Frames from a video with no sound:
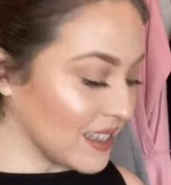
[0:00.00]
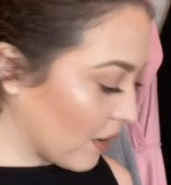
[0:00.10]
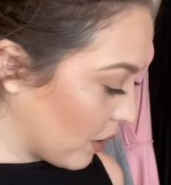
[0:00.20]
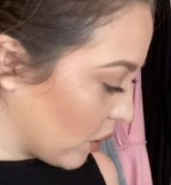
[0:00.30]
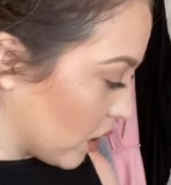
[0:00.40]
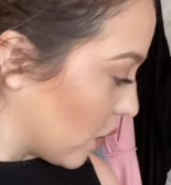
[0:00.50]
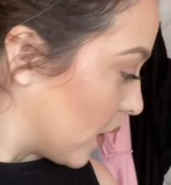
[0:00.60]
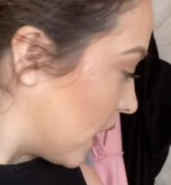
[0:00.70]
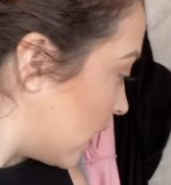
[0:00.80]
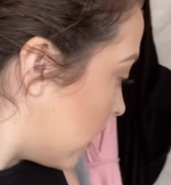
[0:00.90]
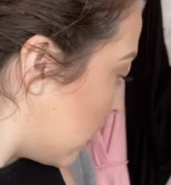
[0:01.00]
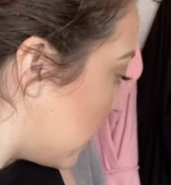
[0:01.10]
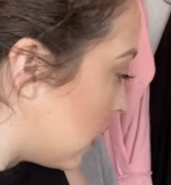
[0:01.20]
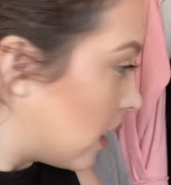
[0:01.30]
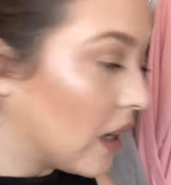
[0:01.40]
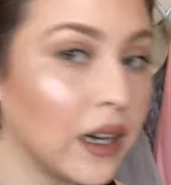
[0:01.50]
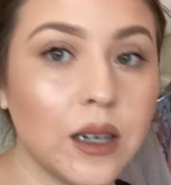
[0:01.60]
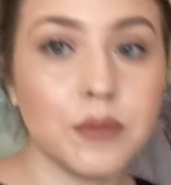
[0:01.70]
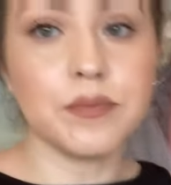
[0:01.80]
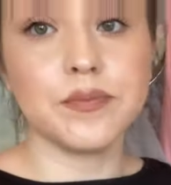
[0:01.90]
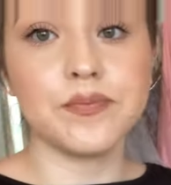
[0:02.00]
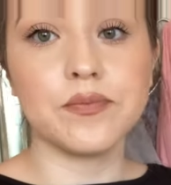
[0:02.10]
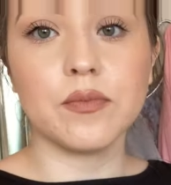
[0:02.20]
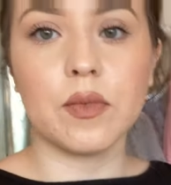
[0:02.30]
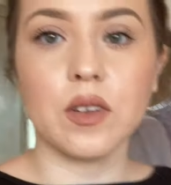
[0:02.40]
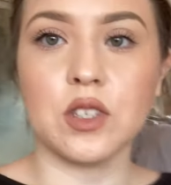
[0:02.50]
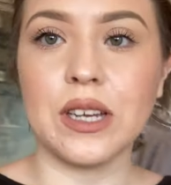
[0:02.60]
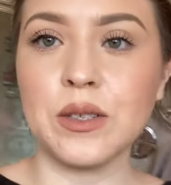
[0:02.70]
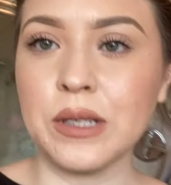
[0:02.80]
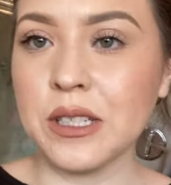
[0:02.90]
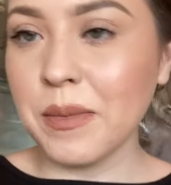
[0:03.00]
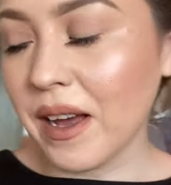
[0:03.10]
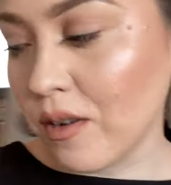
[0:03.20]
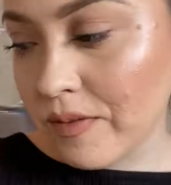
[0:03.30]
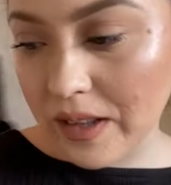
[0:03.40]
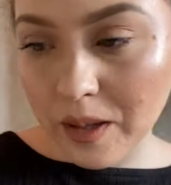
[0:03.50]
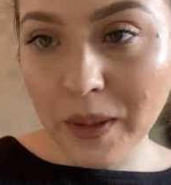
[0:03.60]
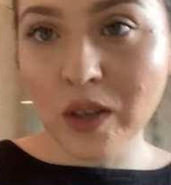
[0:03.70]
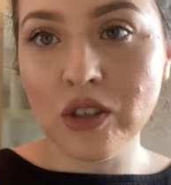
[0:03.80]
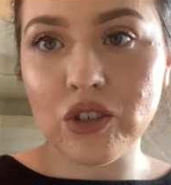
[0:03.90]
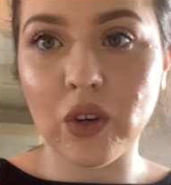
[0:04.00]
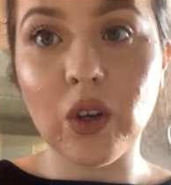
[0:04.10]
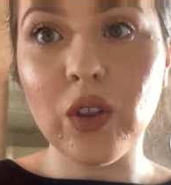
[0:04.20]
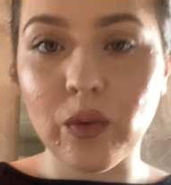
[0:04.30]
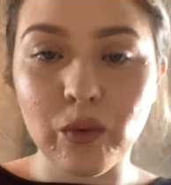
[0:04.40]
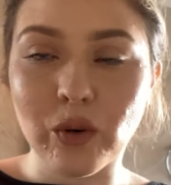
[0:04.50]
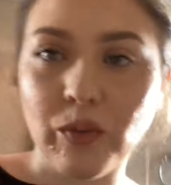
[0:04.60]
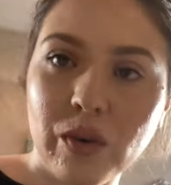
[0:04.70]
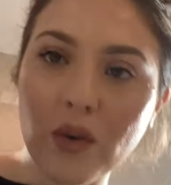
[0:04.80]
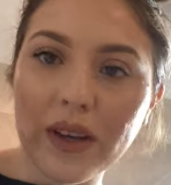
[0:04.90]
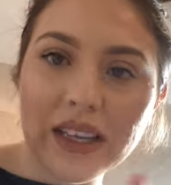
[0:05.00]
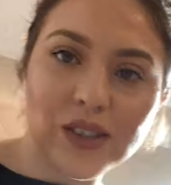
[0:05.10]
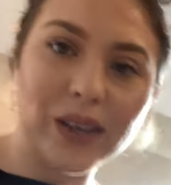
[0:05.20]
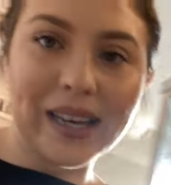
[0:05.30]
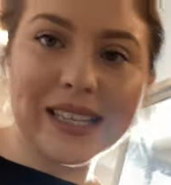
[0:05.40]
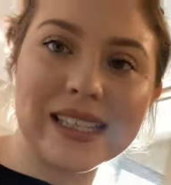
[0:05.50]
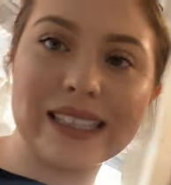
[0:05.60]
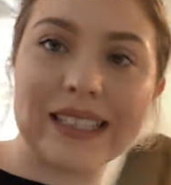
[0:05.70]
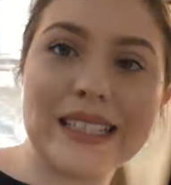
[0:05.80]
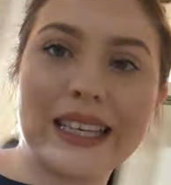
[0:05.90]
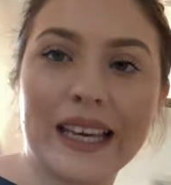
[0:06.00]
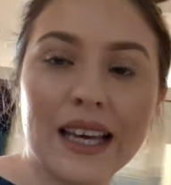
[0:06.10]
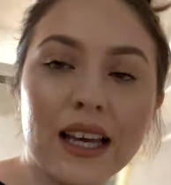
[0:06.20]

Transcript: Now I look glowy. Do you guys want to see my outfit? Let me go show you the room real quick so you guys can see.